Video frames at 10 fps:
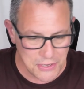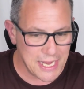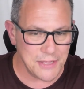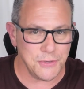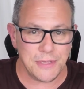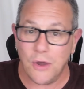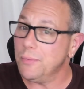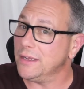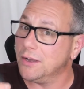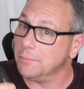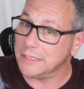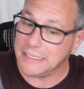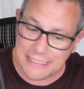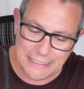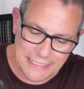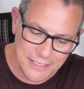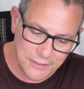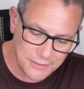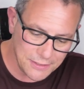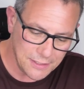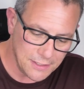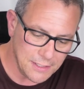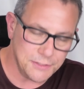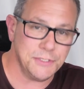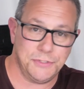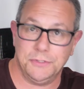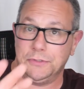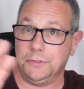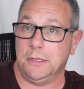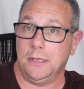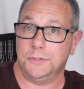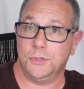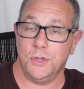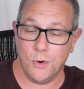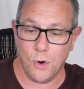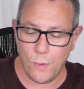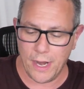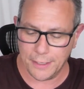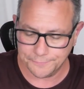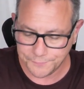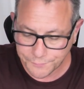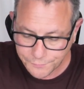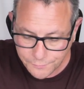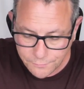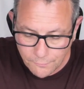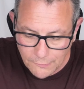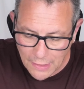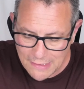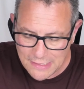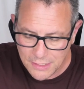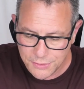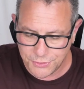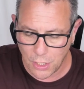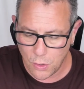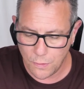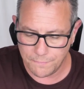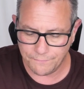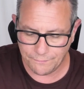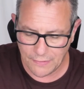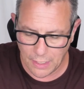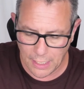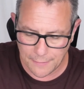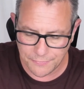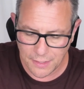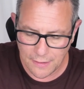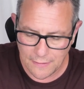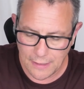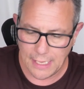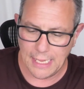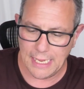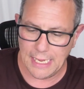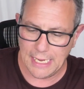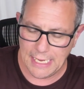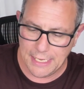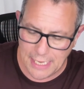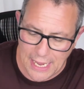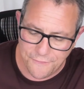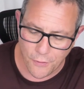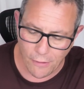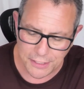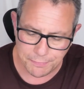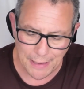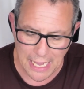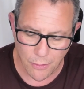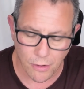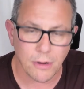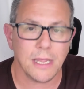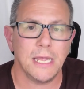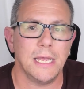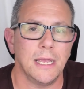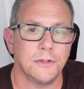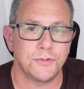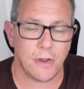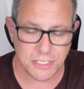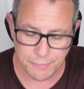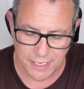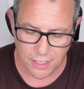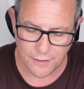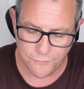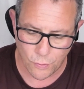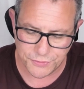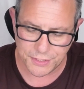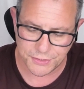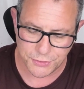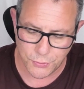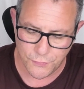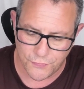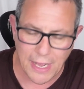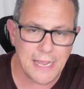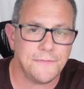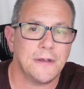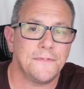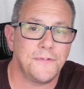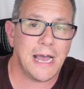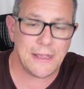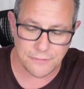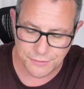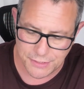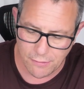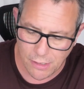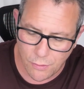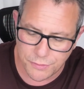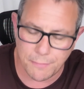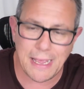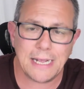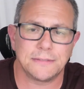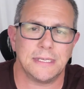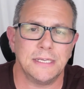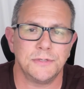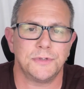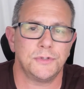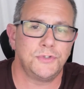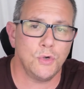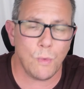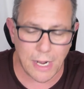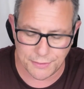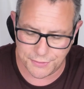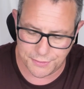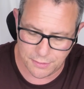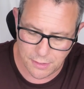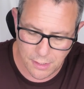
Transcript: you can't do that. That would be completely illegal. Just so you're aware. So, um, in FRS power, transmitting on 462.550, the max is 2 watts